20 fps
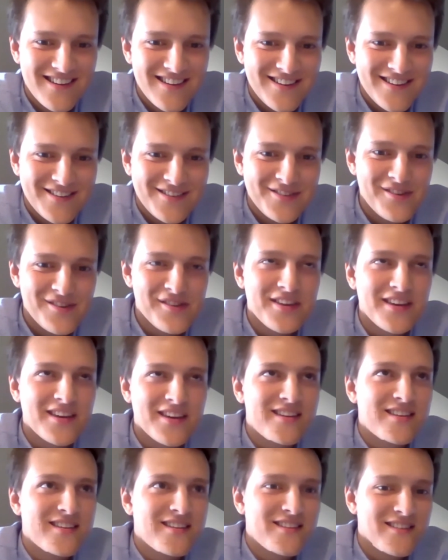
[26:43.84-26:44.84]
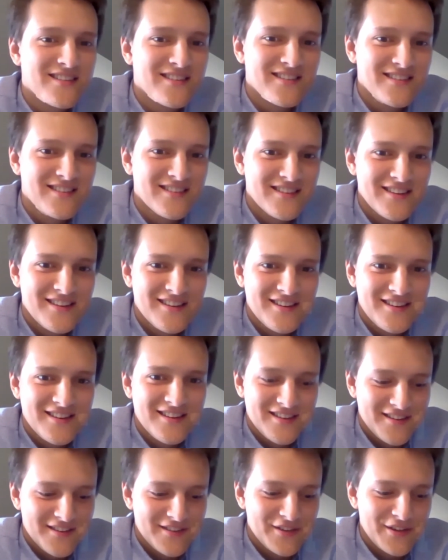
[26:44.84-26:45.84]
Do you
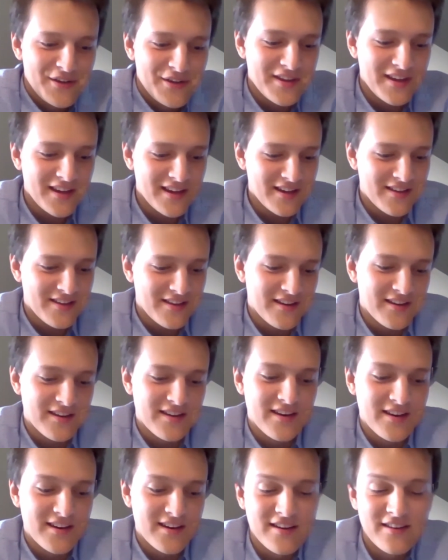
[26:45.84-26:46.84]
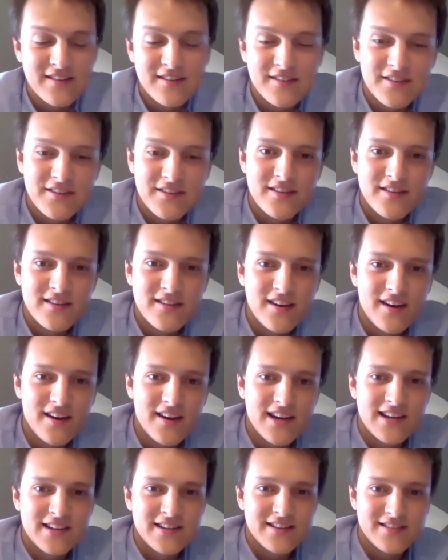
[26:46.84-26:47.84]
think it's gonna
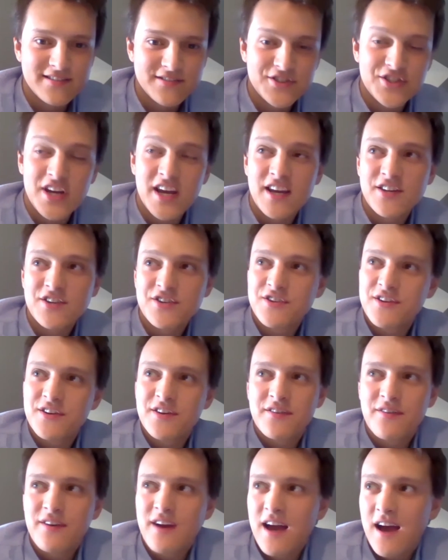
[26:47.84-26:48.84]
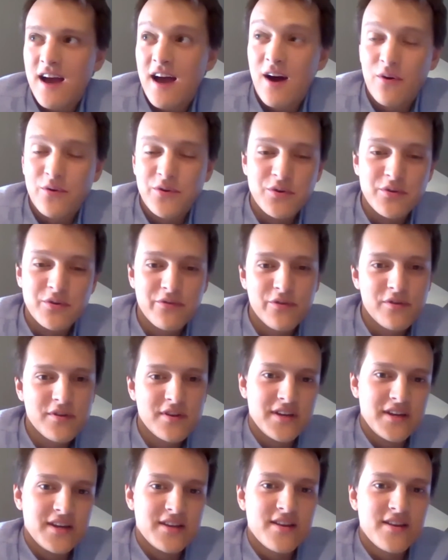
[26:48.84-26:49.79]
change how universities